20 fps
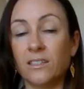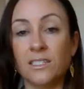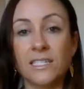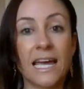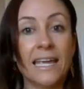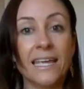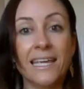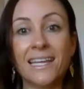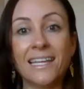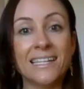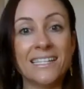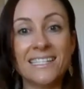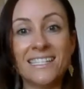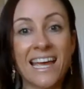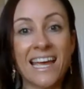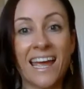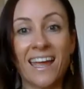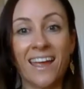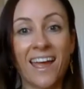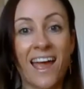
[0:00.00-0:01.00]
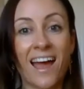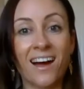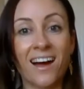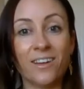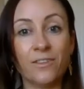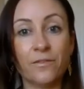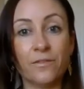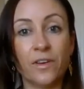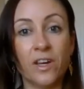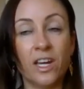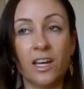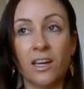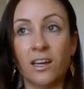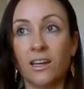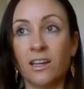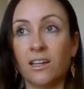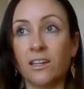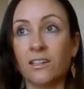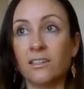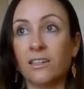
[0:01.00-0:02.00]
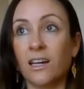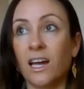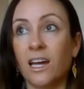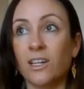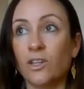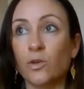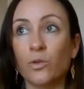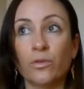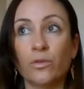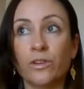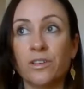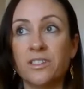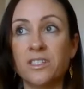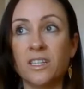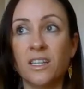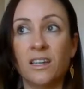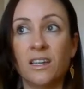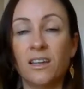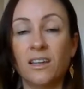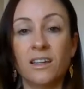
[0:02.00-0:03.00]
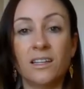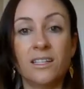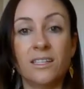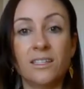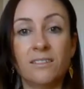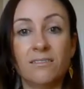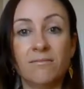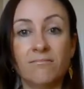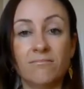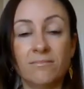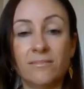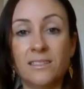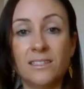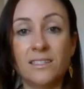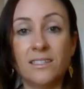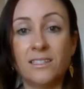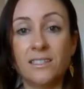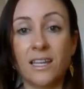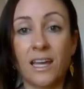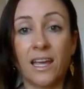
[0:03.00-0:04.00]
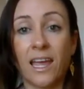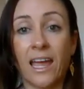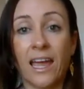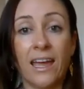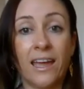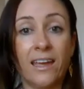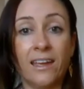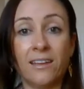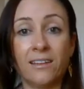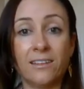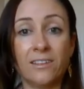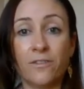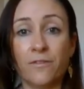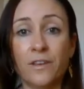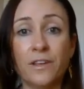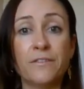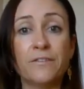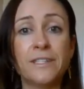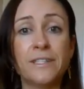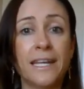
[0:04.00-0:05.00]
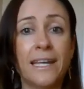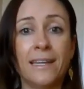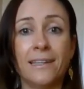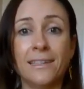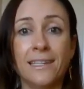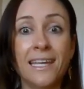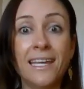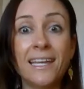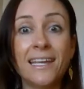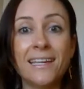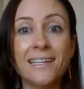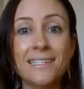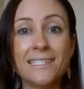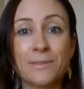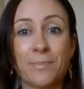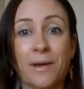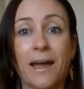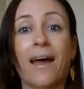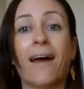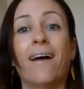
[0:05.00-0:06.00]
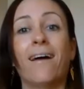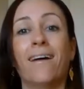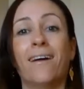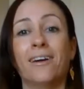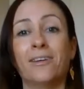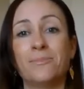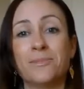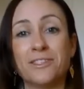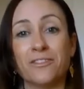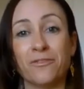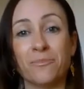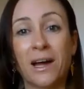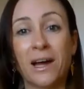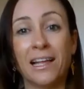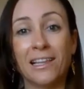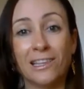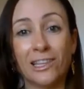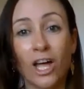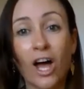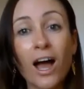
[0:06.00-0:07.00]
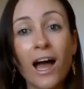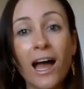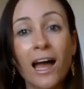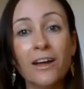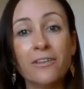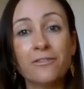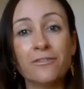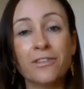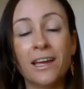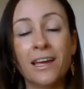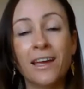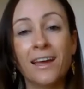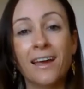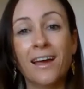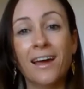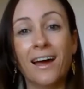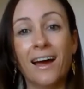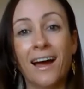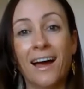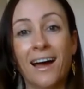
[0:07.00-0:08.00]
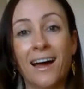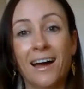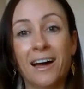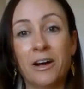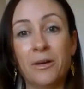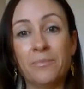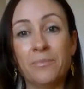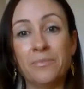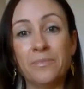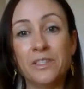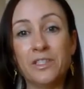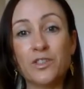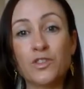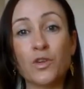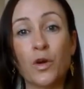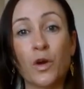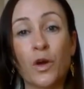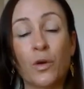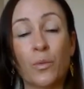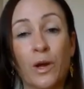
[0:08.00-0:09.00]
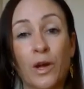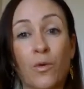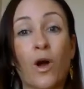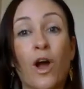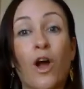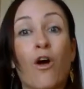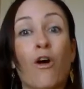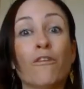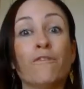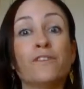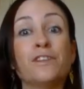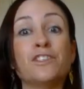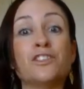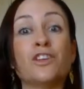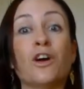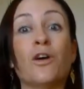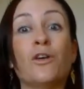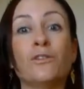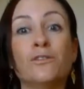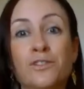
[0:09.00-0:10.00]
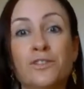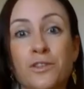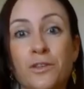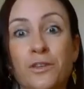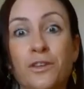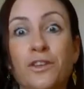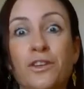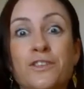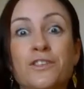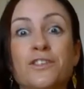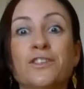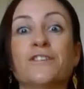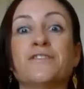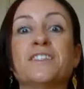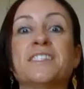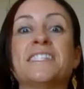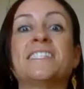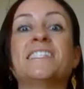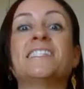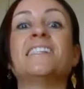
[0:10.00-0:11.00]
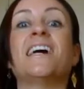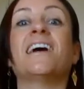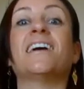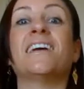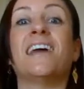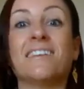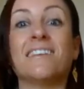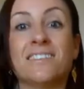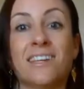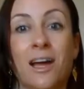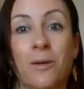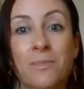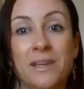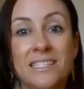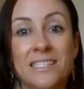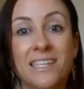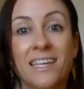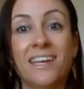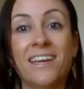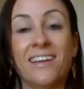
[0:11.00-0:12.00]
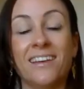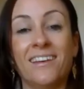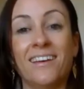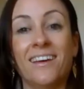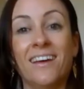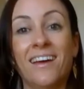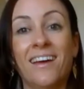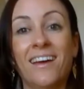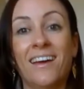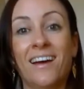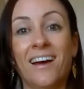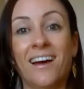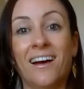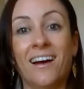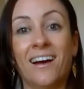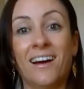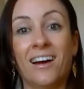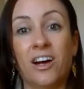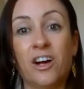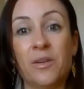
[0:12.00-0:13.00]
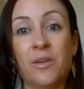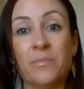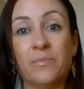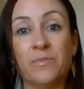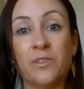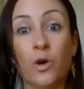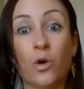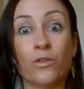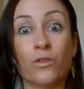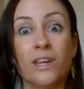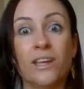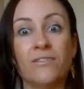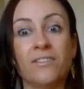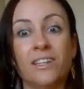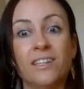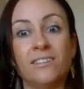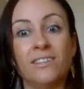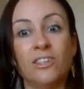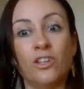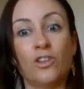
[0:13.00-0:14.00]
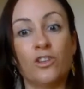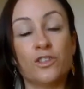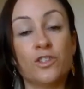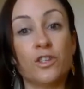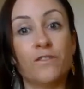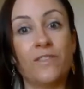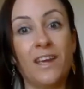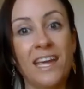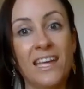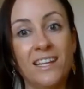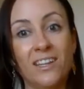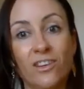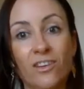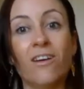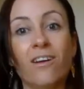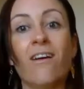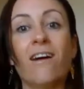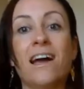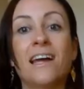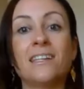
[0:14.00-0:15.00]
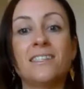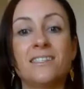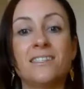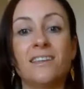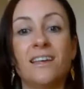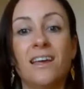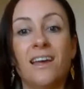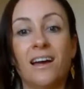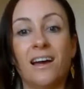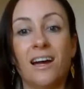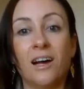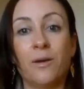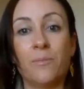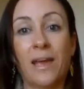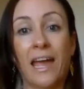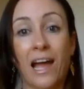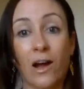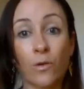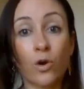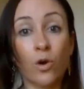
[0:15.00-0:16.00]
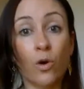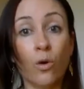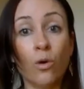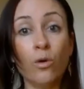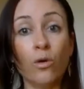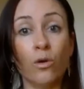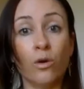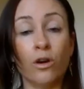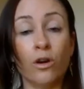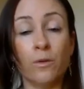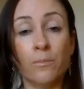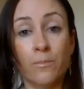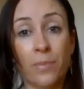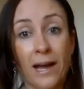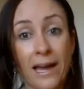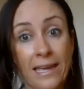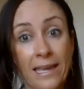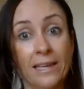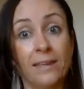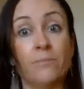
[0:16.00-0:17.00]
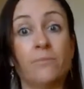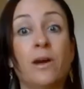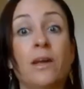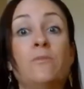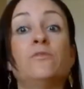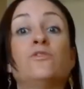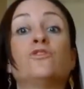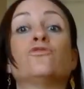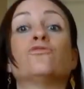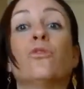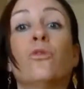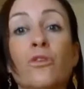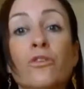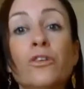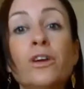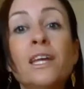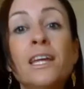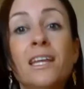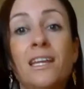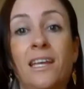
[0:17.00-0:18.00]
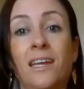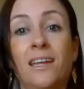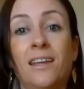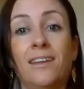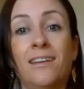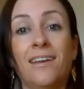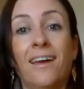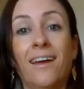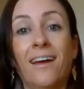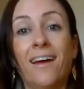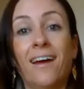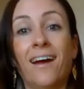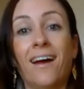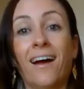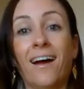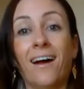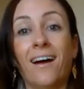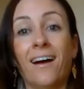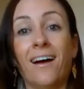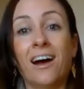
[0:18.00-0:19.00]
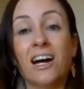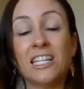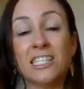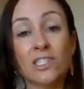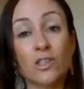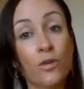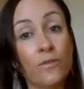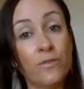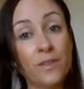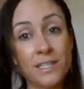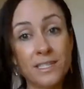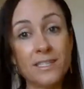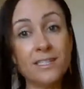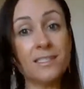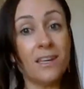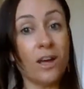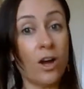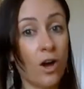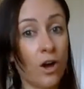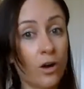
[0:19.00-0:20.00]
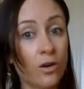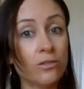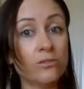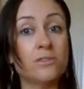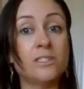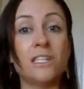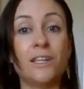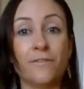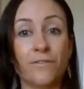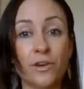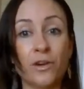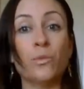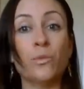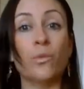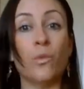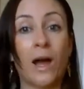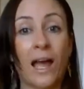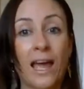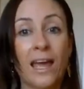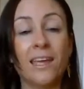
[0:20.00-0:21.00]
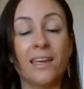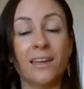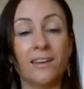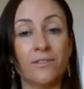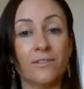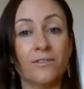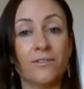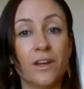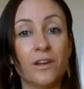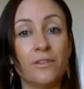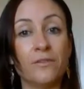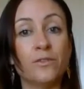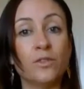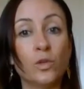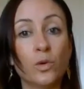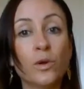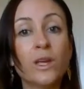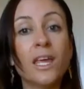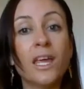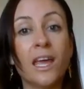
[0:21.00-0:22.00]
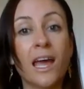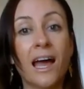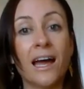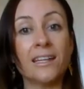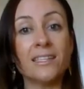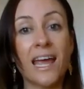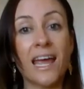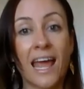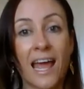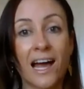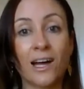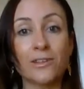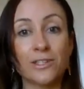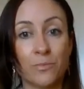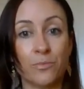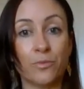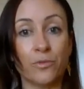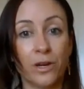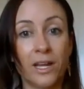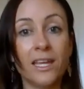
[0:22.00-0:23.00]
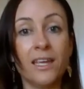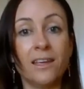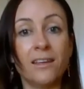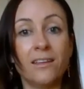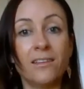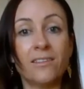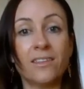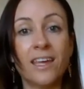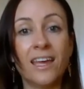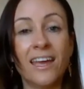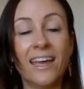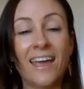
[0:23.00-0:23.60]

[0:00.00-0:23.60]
day in and day out for a good decade, 15 years perhaps of my life. So we're quite often told to, sort of suck our tummies in, or even, sort of ignite our core by drawing it in. So this is a whole different way of looking at how to breathe.